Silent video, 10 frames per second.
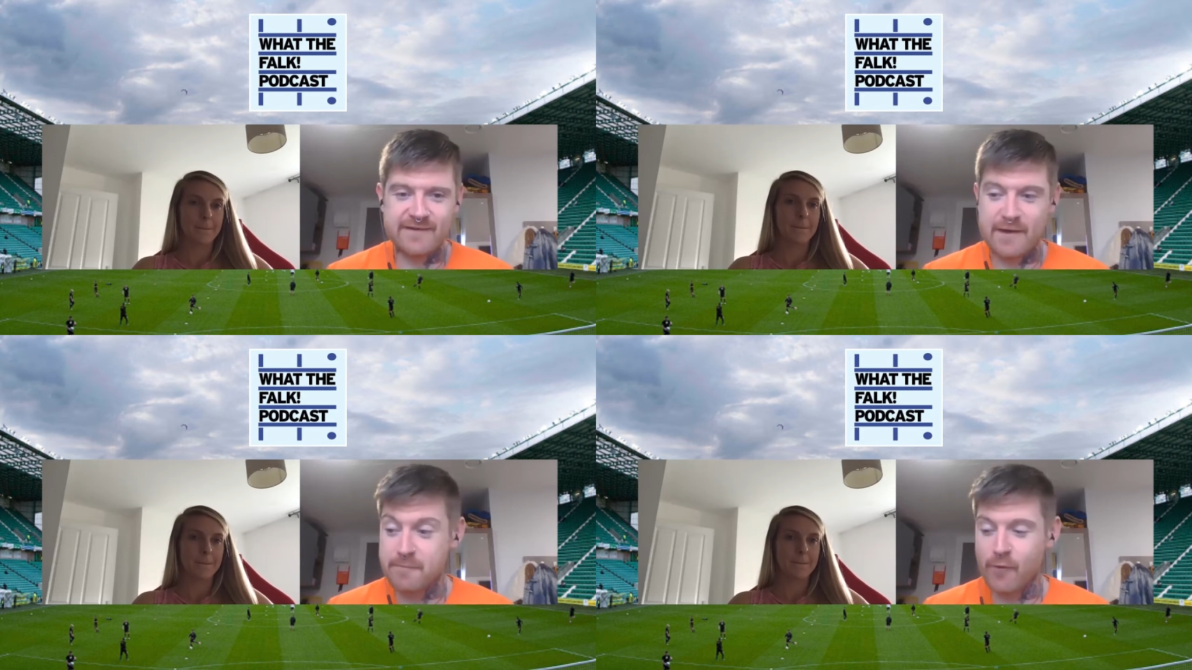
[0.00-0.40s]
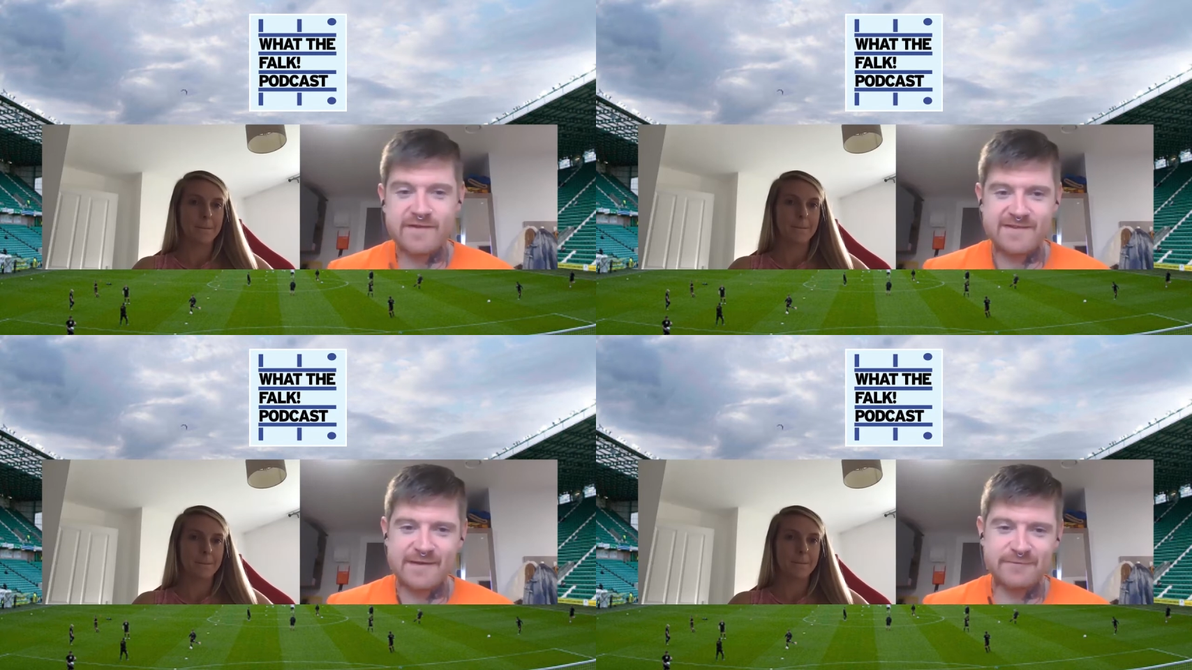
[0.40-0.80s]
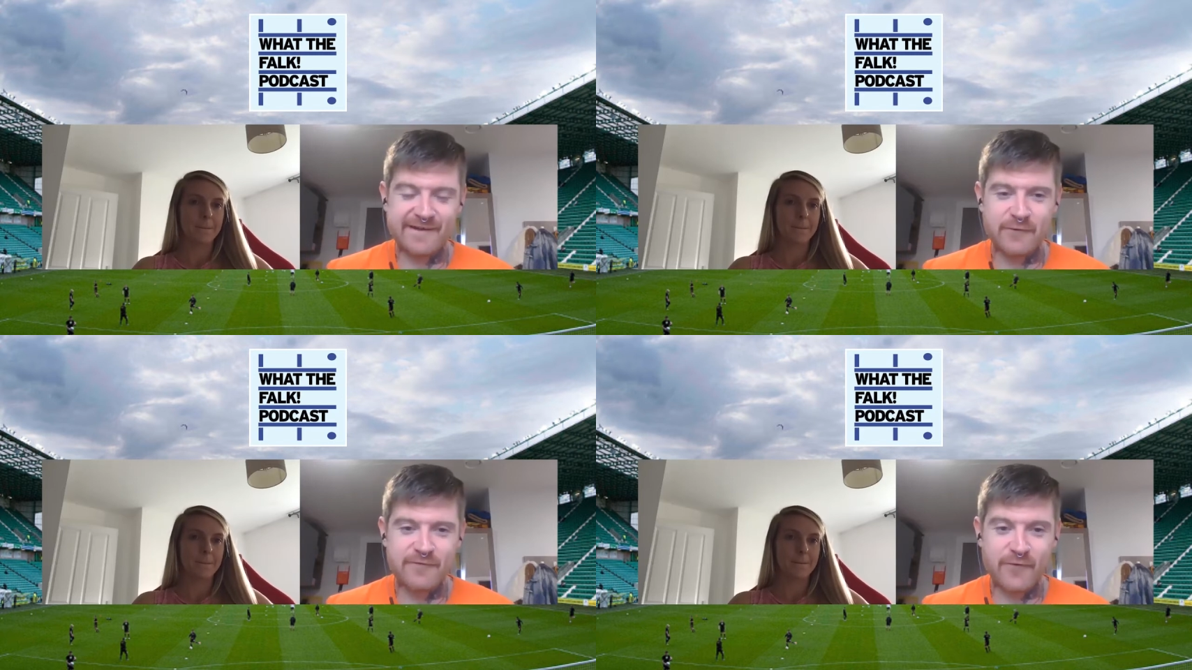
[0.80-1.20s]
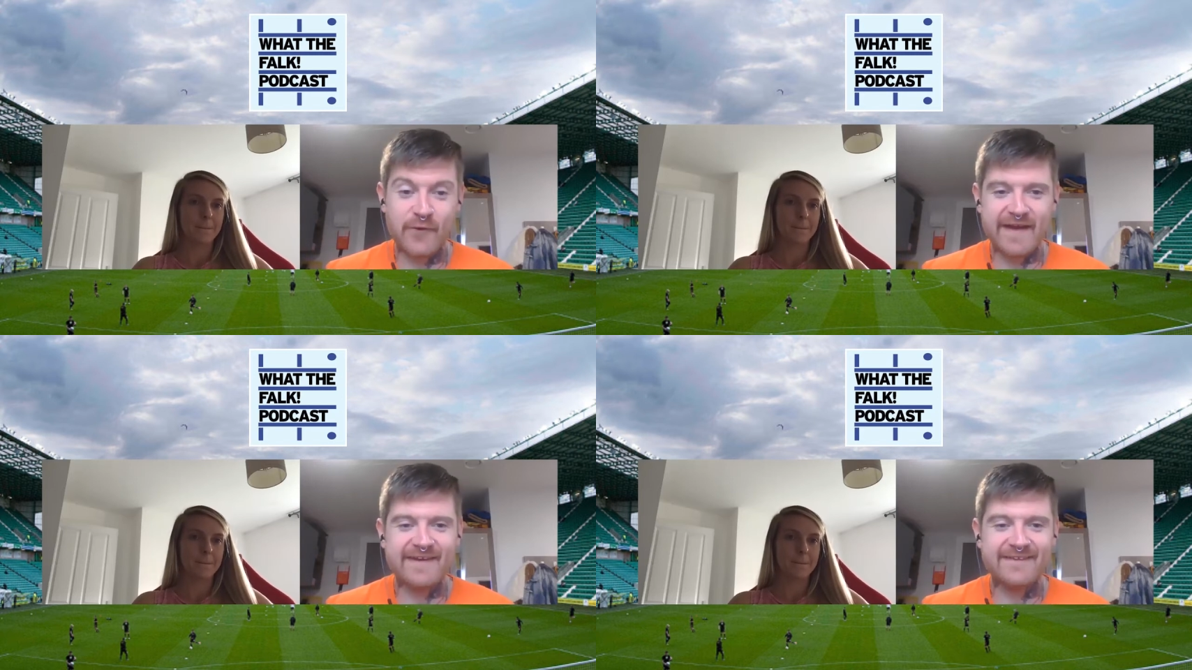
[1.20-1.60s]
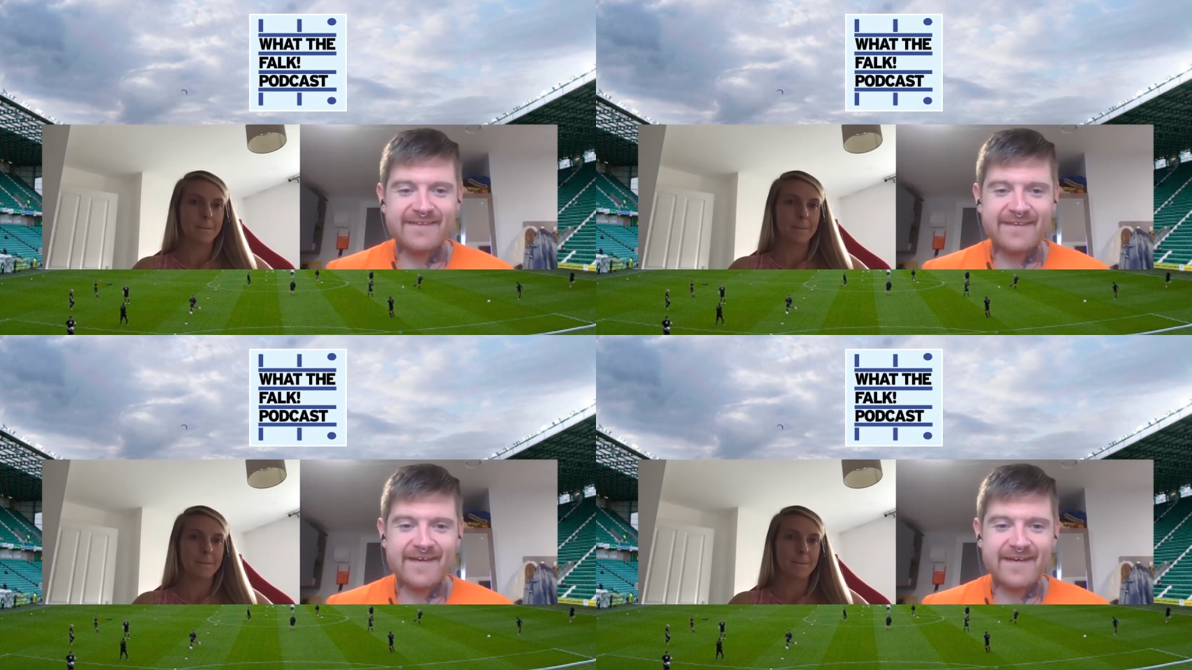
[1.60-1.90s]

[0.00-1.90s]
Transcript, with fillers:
Speaker 1: It's like boys team till you were fourteen,